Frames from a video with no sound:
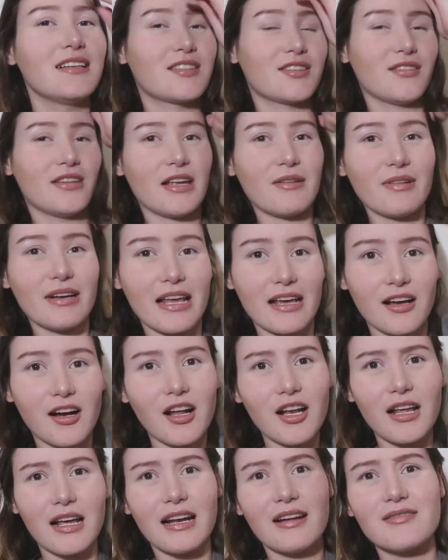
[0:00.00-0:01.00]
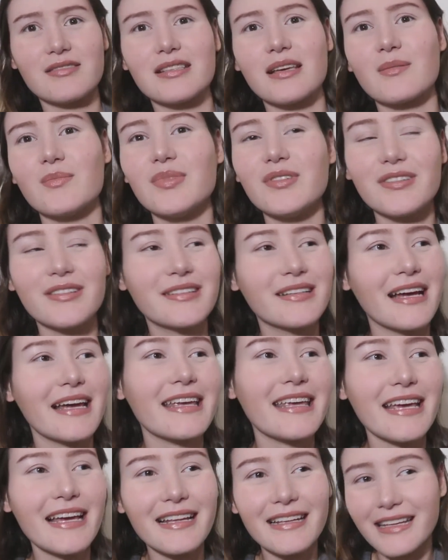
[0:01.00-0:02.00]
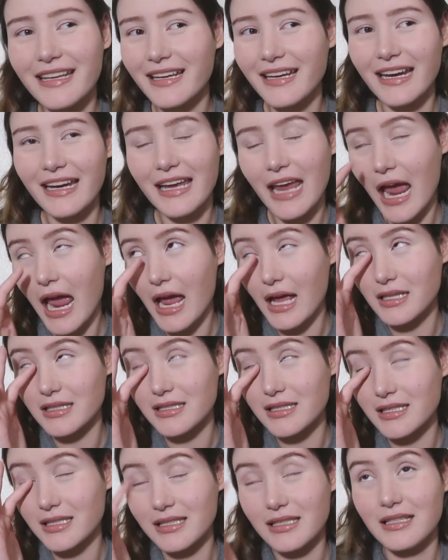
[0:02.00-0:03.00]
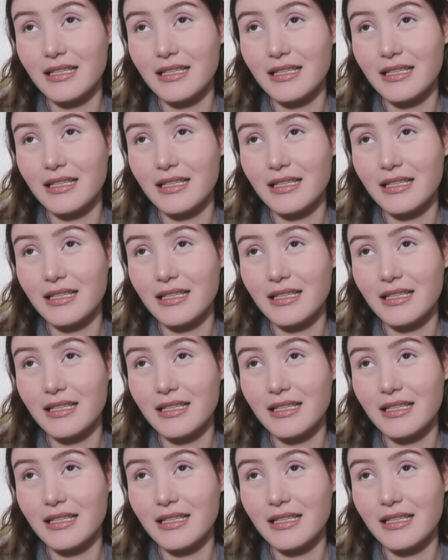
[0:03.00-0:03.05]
So they were like calling, and I was like, but I can't, like I can't.